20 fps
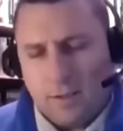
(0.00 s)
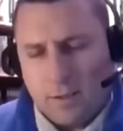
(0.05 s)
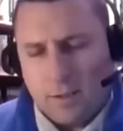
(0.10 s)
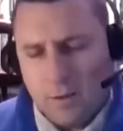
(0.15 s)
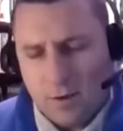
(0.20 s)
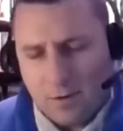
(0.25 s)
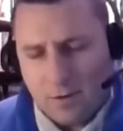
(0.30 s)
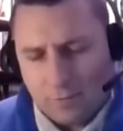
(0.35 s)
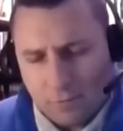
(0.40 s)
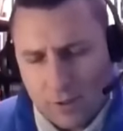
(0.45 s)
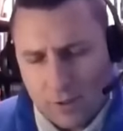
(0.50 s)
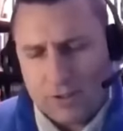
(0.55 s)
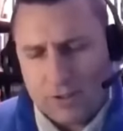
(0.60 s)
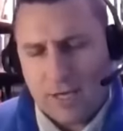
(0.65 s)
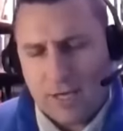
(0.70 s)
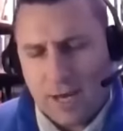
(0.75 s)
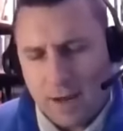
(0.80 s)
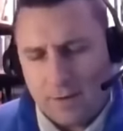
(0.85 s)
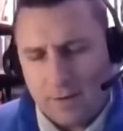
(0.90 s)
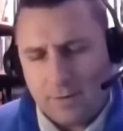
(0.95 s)
you have
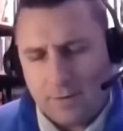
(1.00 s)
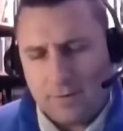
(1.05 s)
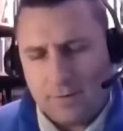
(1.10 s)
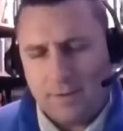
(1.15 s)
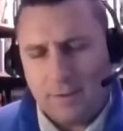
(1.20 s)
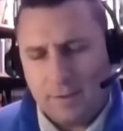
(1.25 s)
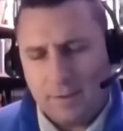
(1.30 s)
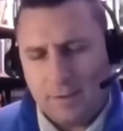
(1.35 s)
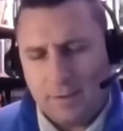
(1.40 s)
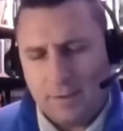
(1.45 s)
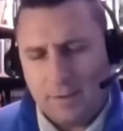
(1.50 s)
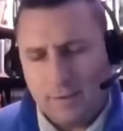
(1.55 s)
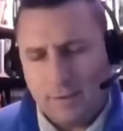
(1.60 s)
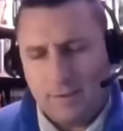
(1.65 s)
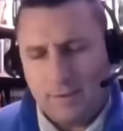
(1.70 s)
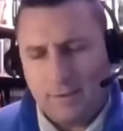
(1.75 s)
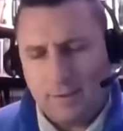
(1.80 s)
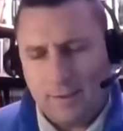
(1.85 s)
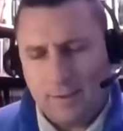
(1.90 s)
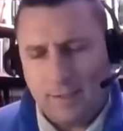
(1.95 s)
reached down
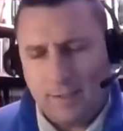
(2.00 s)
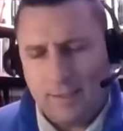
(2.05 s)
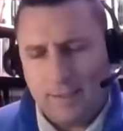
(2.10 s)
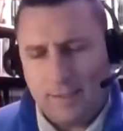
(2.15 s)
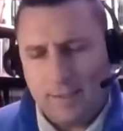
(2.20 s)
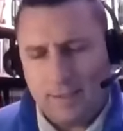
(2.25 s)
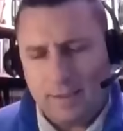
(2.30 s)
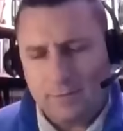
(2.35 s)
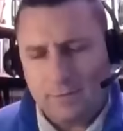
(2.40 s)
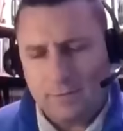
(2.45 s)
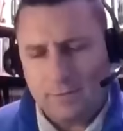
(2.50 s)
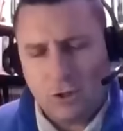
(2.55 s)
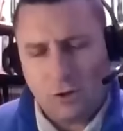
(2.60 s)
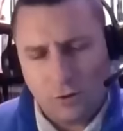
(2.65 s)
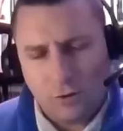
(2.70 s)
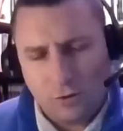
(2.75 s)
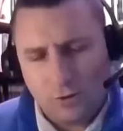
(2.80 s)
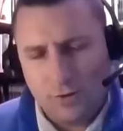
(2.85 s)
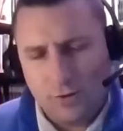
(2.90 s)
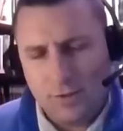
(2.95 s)
and
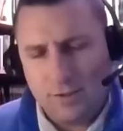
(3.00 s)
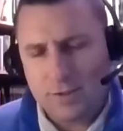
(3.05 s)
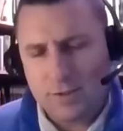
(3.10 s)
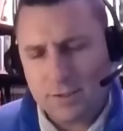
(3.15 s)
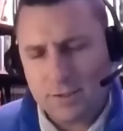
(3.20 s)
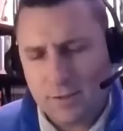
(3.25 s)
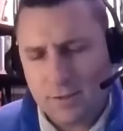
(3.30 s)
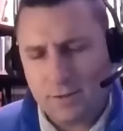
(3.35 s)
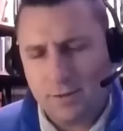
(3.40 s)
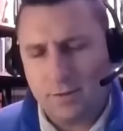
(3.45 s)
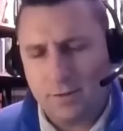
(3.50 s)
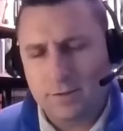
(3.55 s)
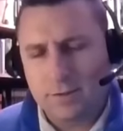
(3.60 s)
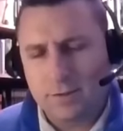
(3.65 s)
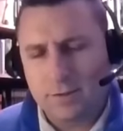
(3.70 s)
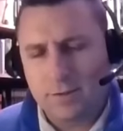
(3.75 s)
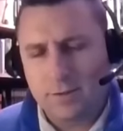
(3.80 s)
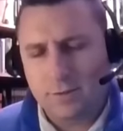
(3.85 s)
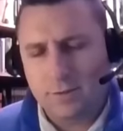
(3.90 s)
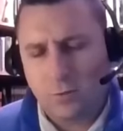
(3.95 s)
turned
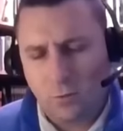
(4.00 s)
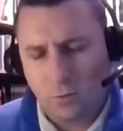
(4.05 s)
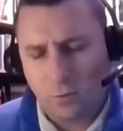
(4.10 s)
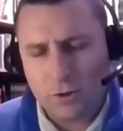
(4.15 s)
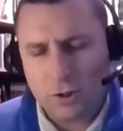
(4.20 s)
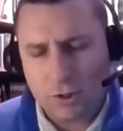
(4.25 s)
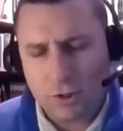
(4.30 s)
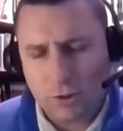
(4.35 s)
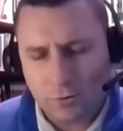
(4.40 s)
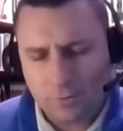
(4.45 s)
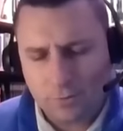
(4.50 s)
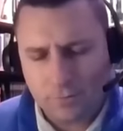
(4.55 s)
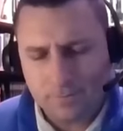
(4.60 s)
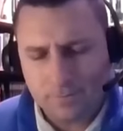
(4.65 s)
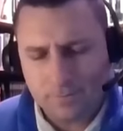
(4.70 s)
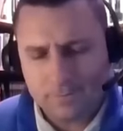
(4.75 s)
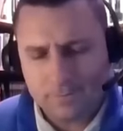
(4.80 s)
sinners towards you.